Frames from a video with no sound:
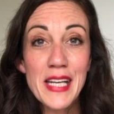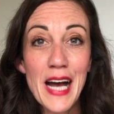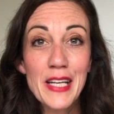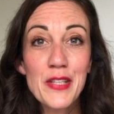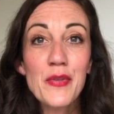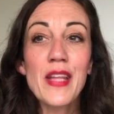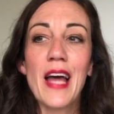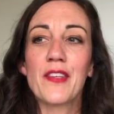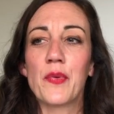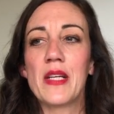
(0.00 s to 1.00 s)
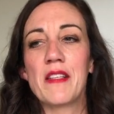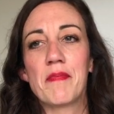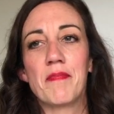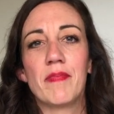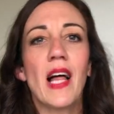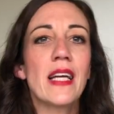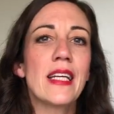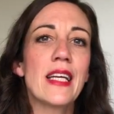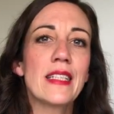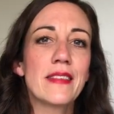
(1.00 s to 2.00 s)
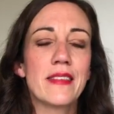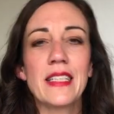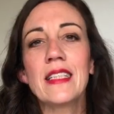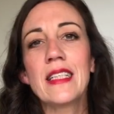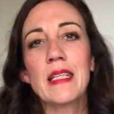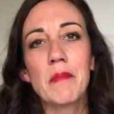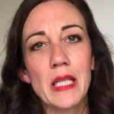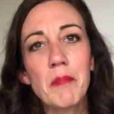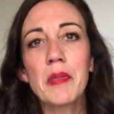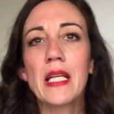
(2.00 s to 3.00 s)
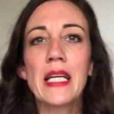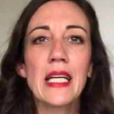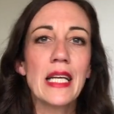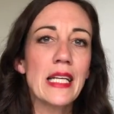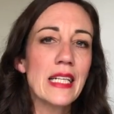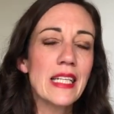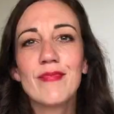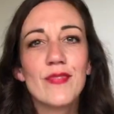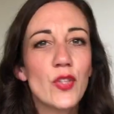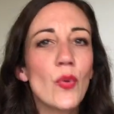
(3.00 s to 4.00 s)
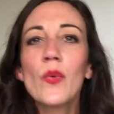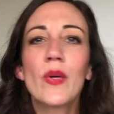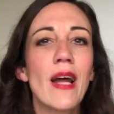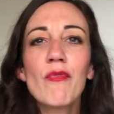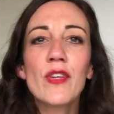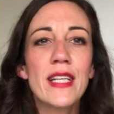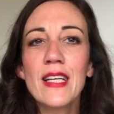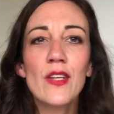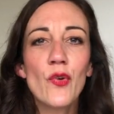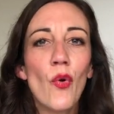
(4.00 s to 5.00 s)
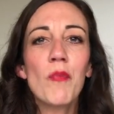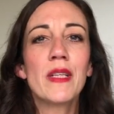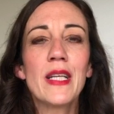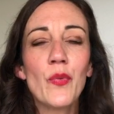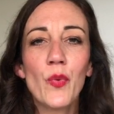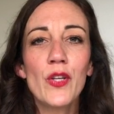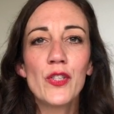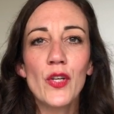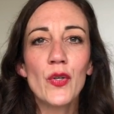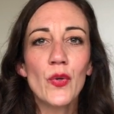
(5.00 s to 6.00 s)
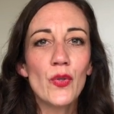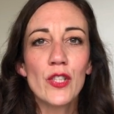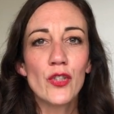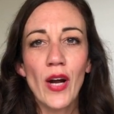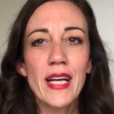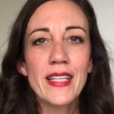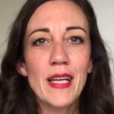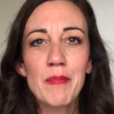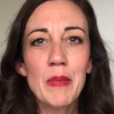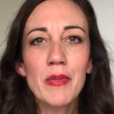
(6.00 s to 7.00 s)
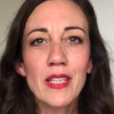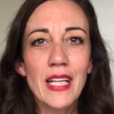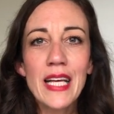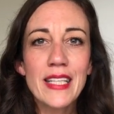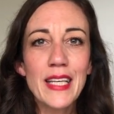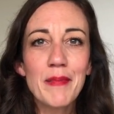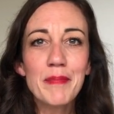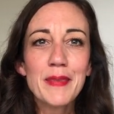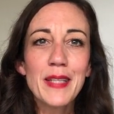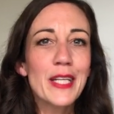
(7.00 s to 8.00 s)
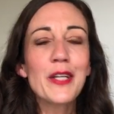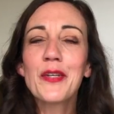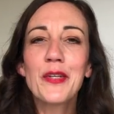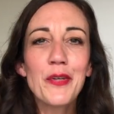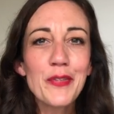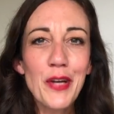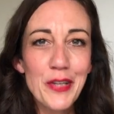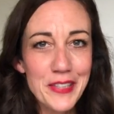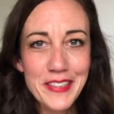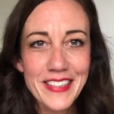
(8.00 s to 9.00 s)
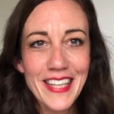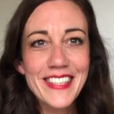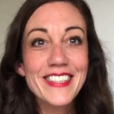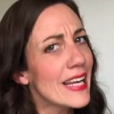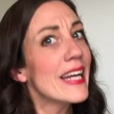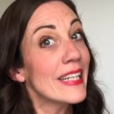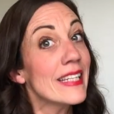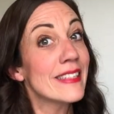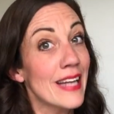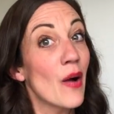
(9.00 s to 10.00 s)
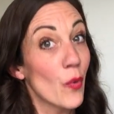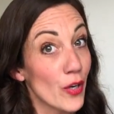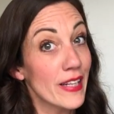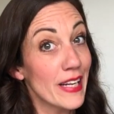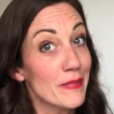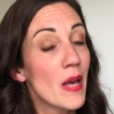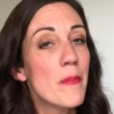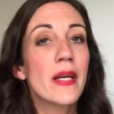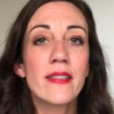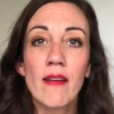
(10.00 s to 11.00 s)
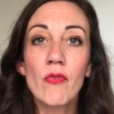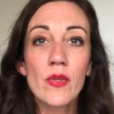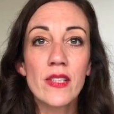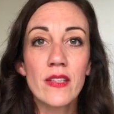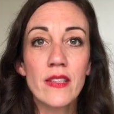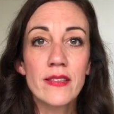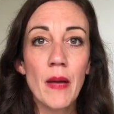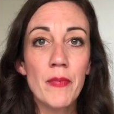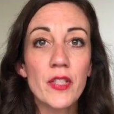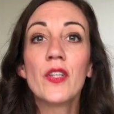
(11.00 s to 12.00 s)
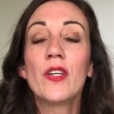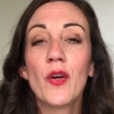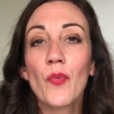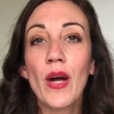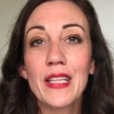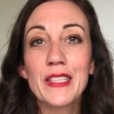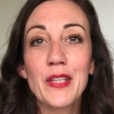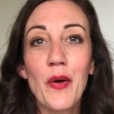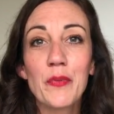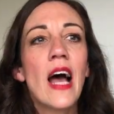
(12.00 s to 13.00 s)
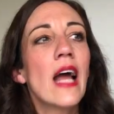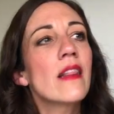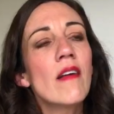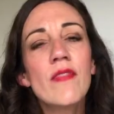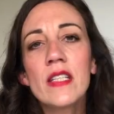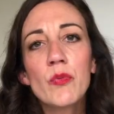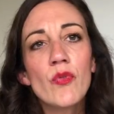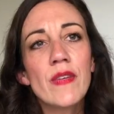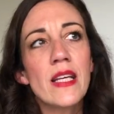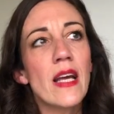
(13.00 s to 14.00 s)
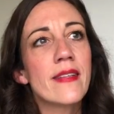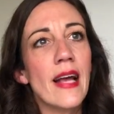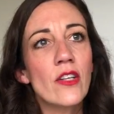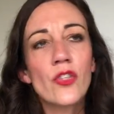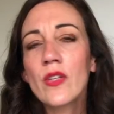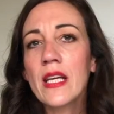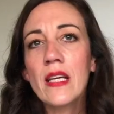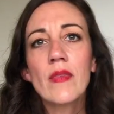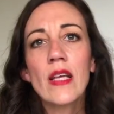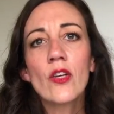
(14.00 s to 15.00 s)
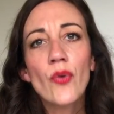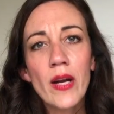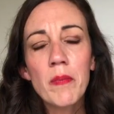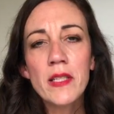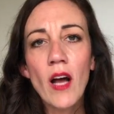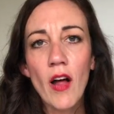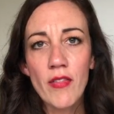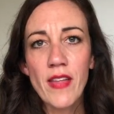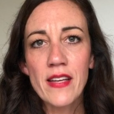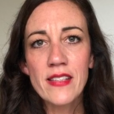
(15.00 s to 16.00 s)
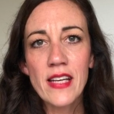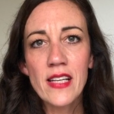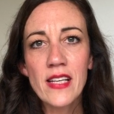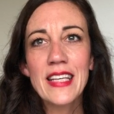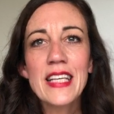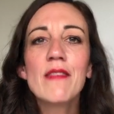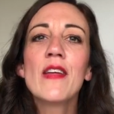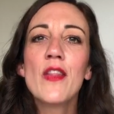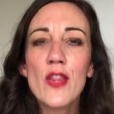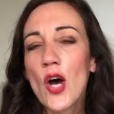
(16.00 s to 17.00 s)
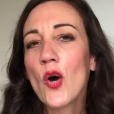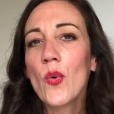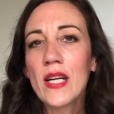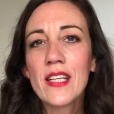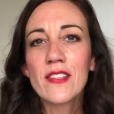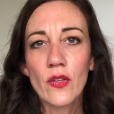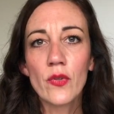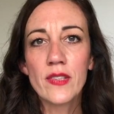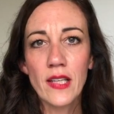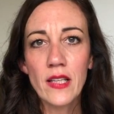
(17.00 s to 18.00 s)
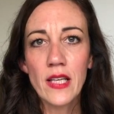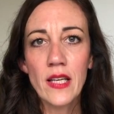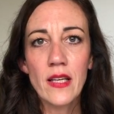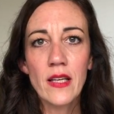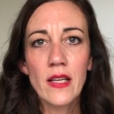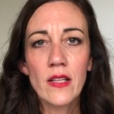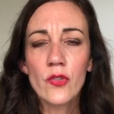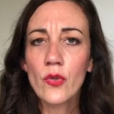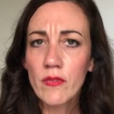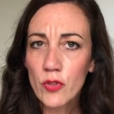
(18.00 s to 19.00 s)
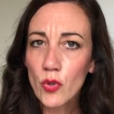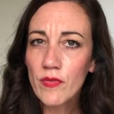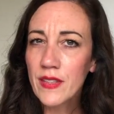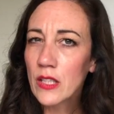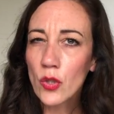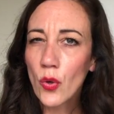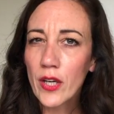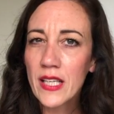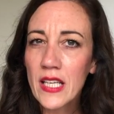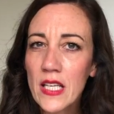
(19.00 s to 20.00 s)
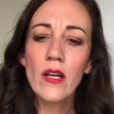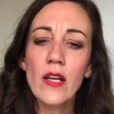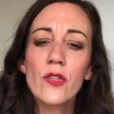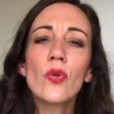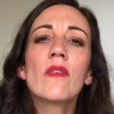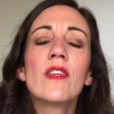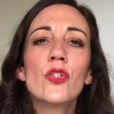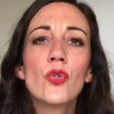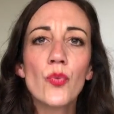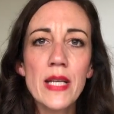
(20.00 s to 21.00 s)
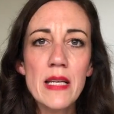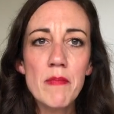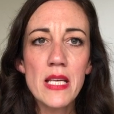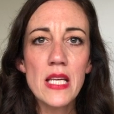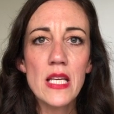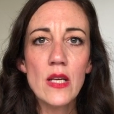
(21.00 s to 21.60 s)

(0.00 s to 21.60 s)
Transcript: how to do that. So he's lying, stealing, manipulating, doing whatever he normally would do to try and get people to like him, like a good old narcissist. And it's not working because everyone's a little skeptical, rightly so. I love this movie. It's actually incredibly authentic, even though it is so silly and sort of goofy and quirky. It's sort of a dreamy